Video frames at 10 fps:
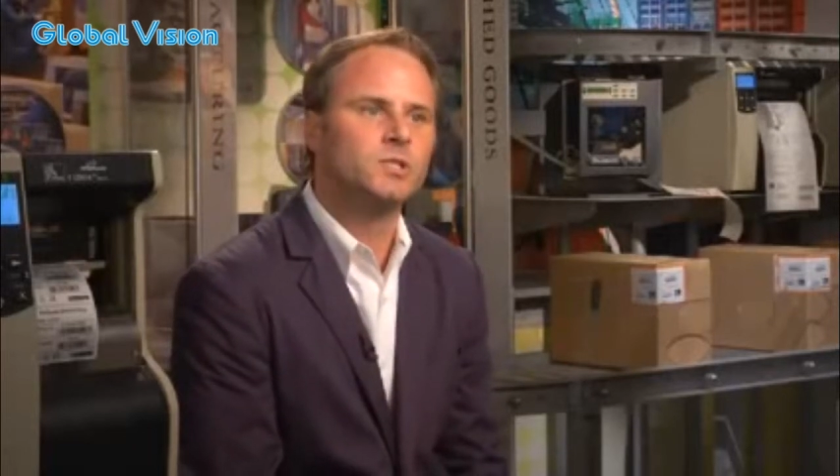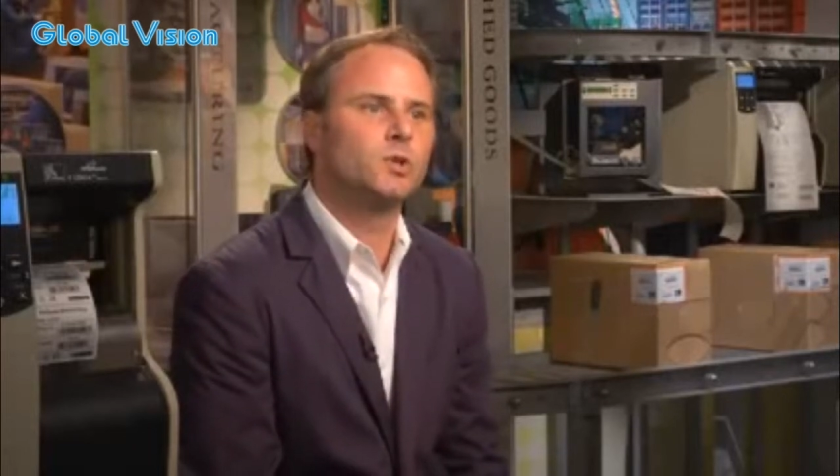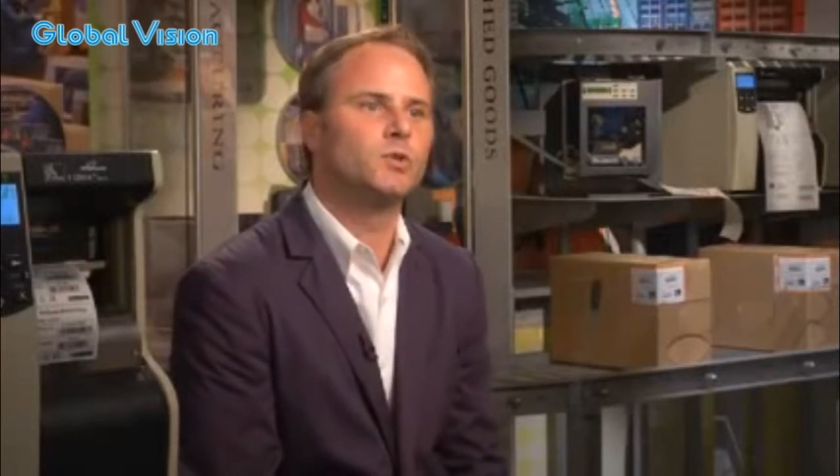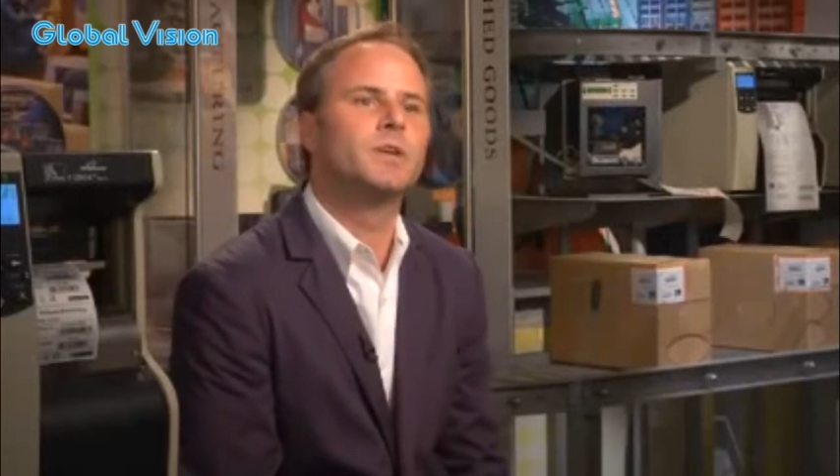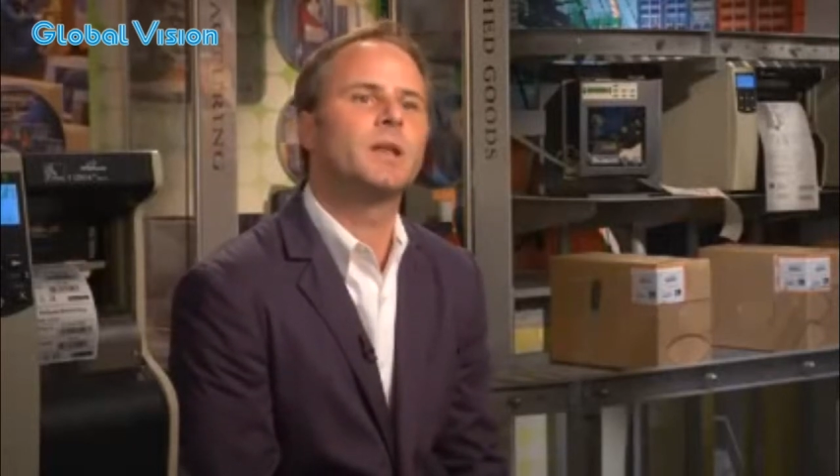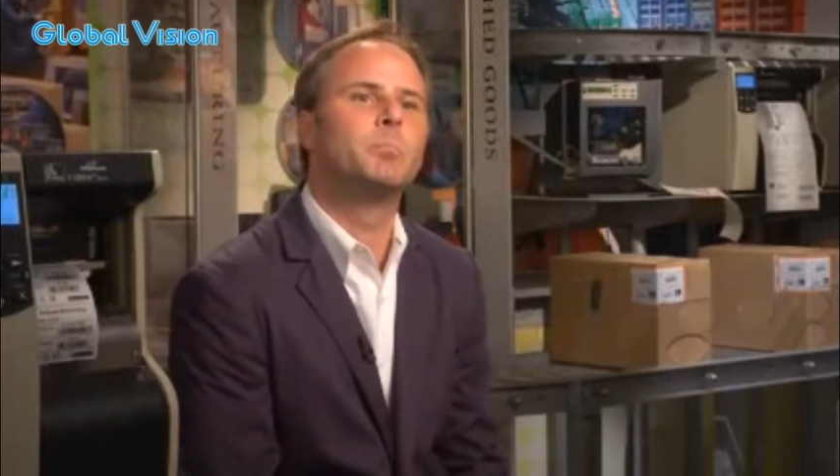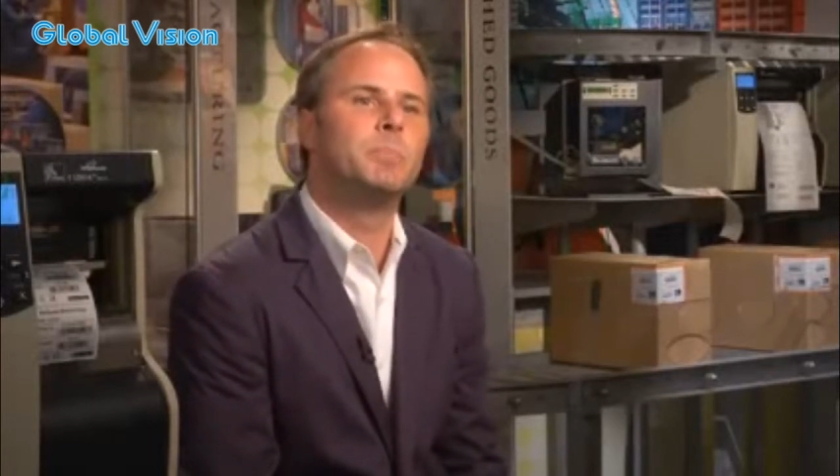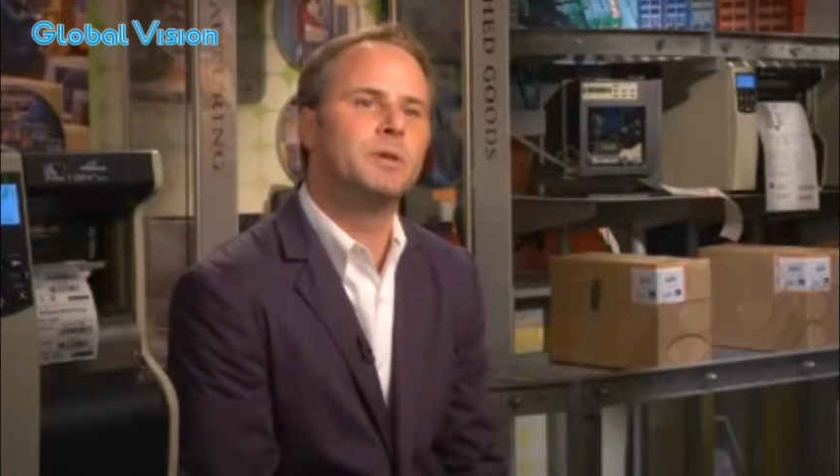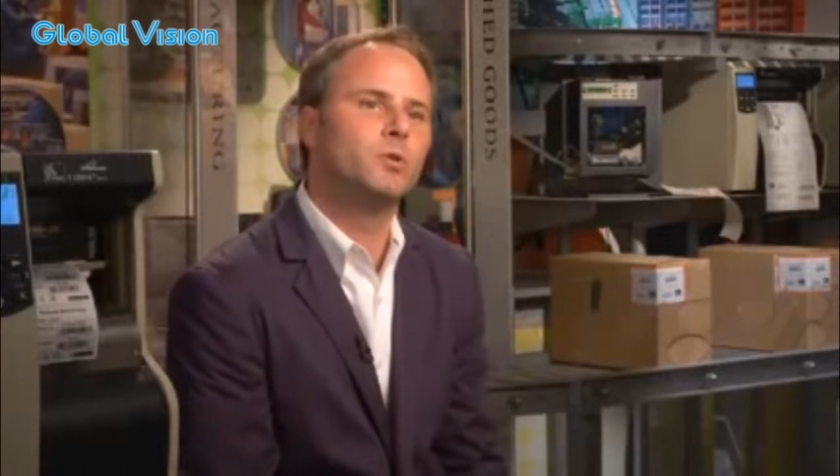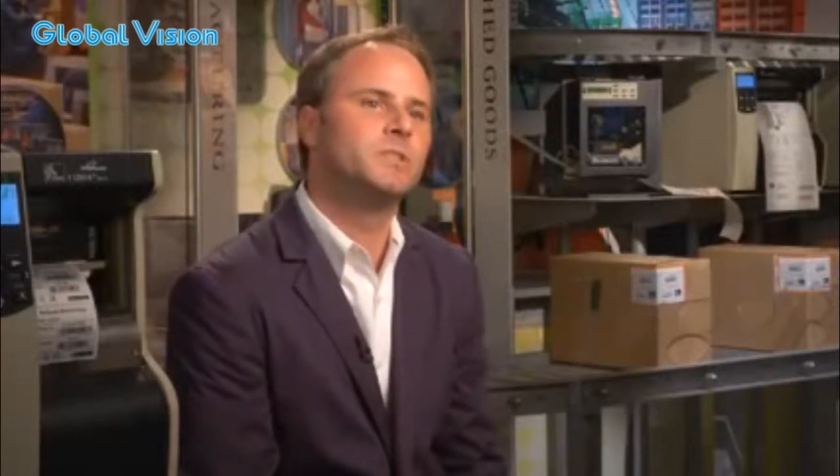So you've got a
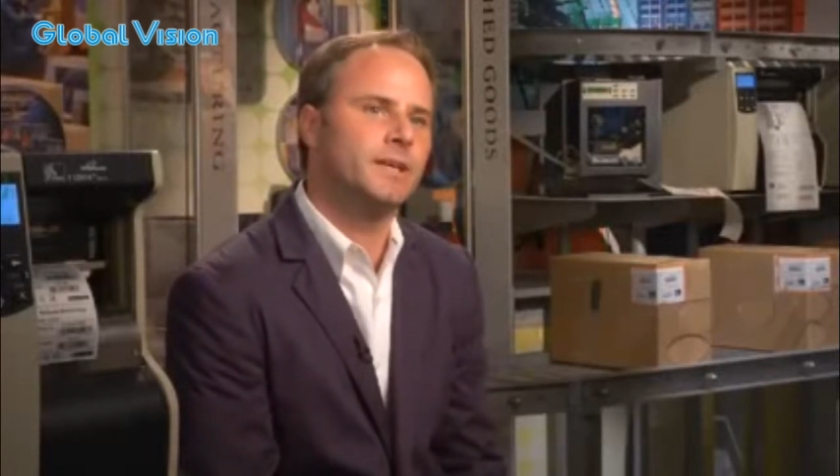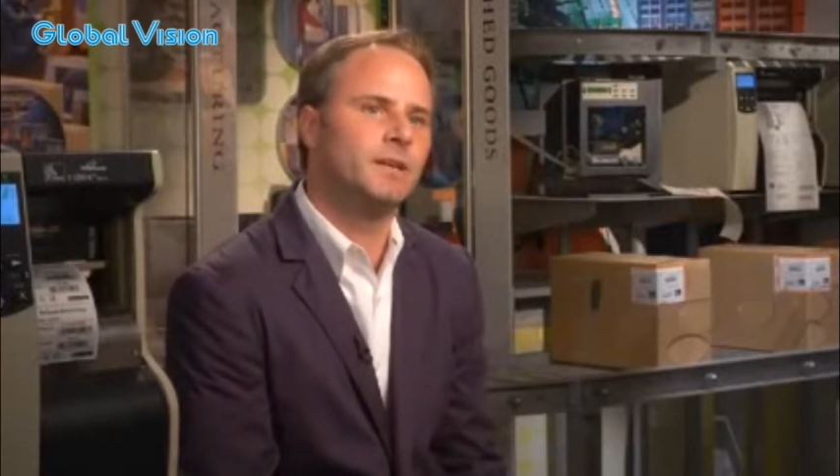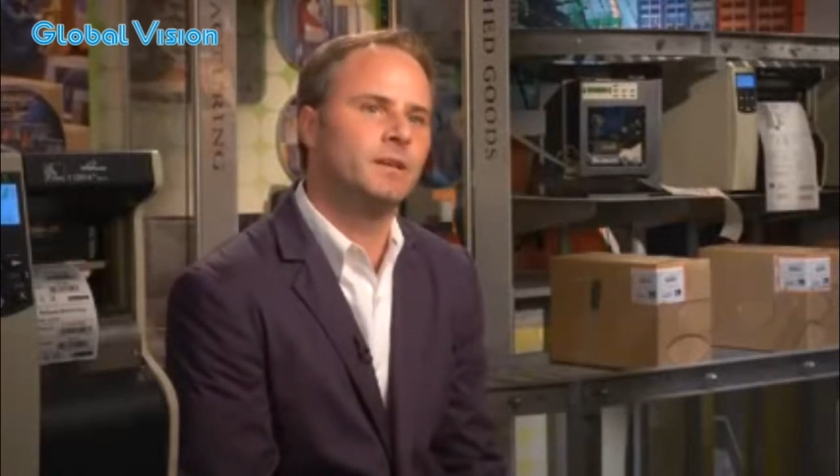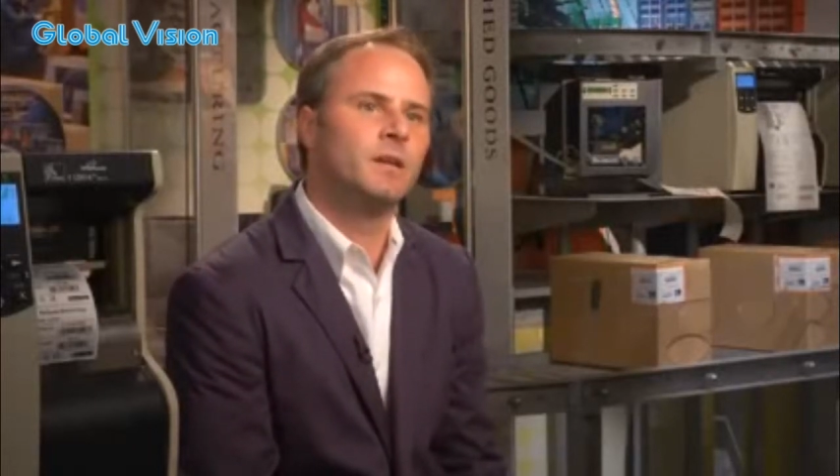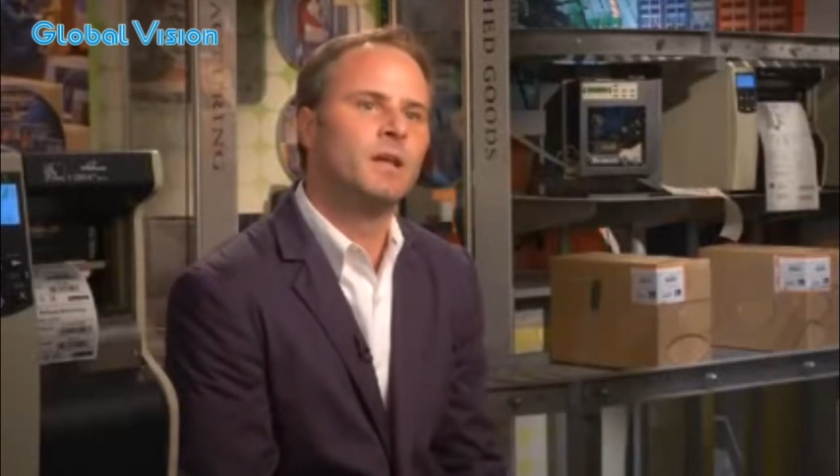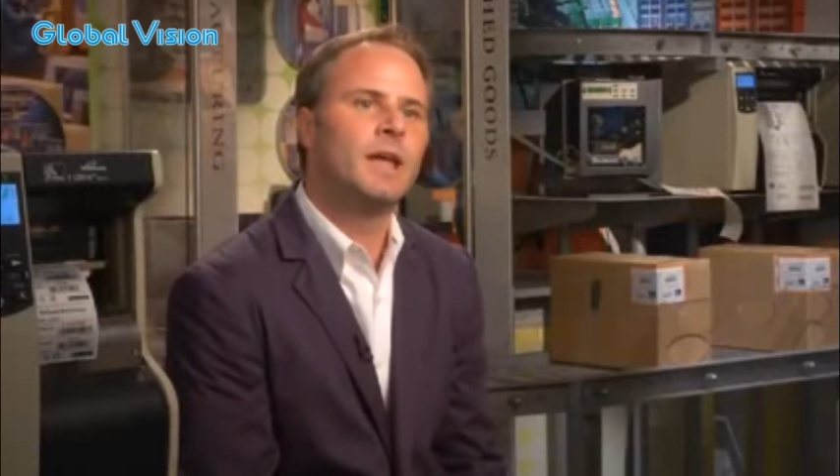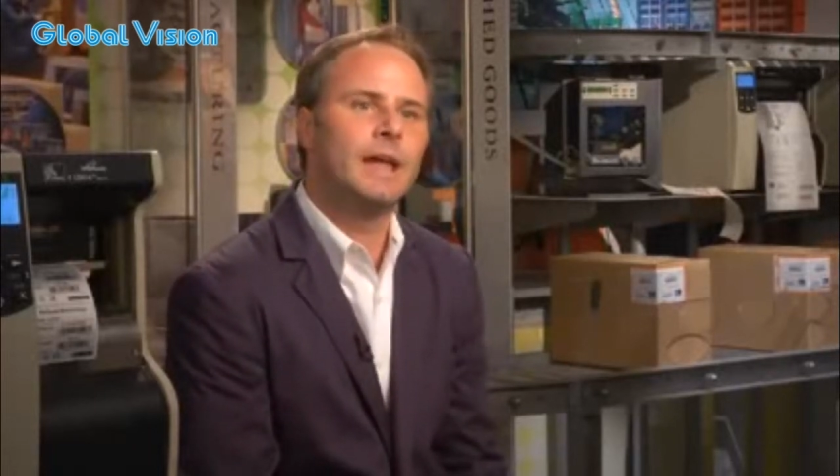built-in